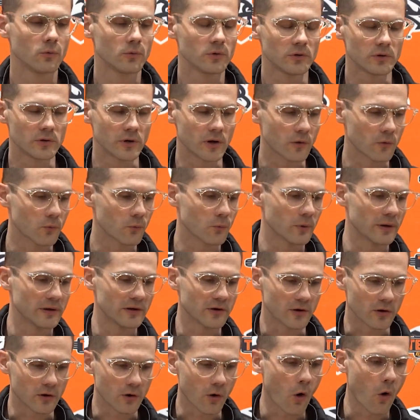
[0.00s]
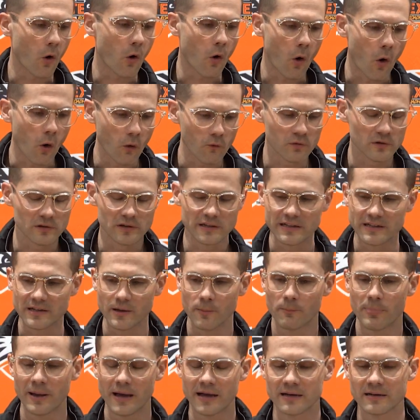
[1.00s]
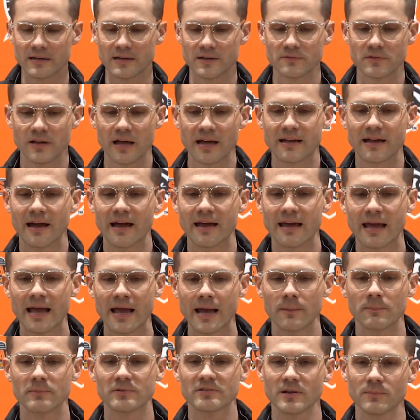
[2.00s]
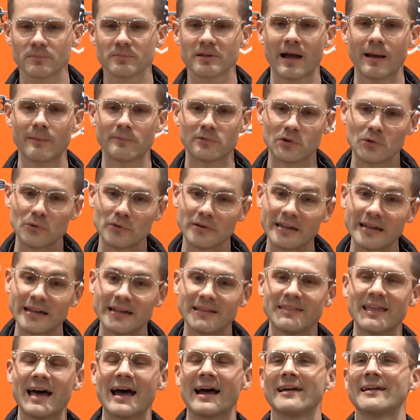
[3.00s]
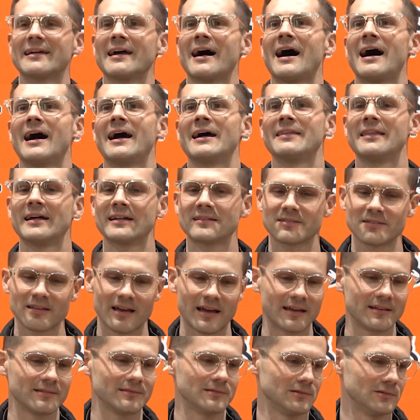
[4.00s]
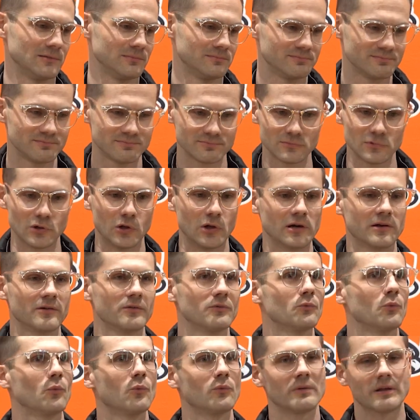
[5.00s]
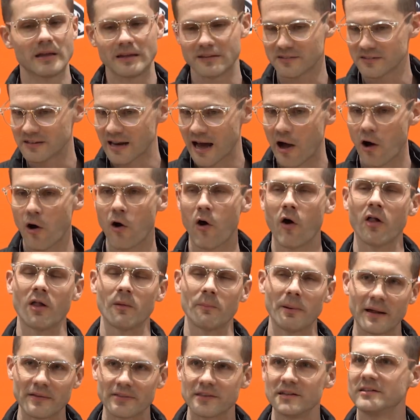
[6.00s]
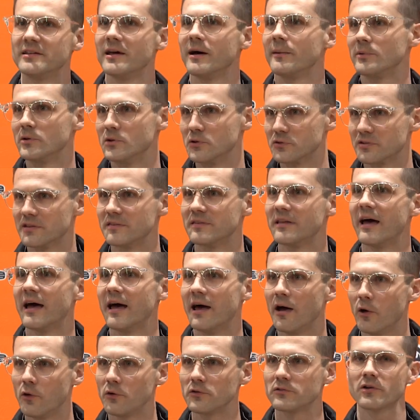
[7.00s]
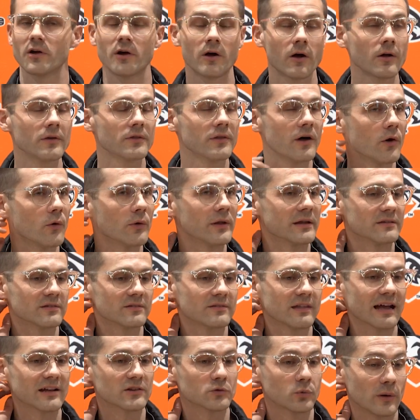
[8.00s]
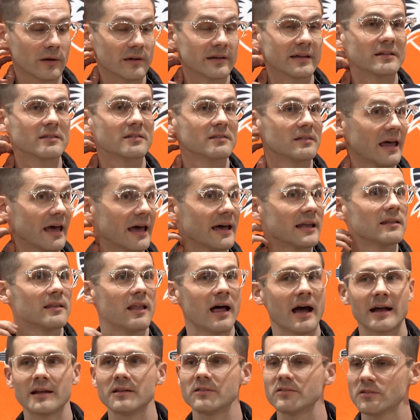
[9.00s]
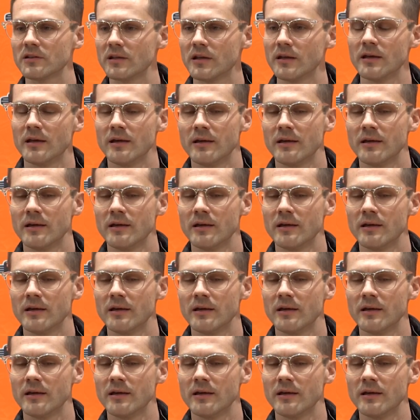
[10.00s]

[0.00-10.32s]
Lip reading: you know, when you're overly competitive like I am, sometimes you need that guy that's like, look, it's not all about the W's and the L's, although that's what gets the headlines.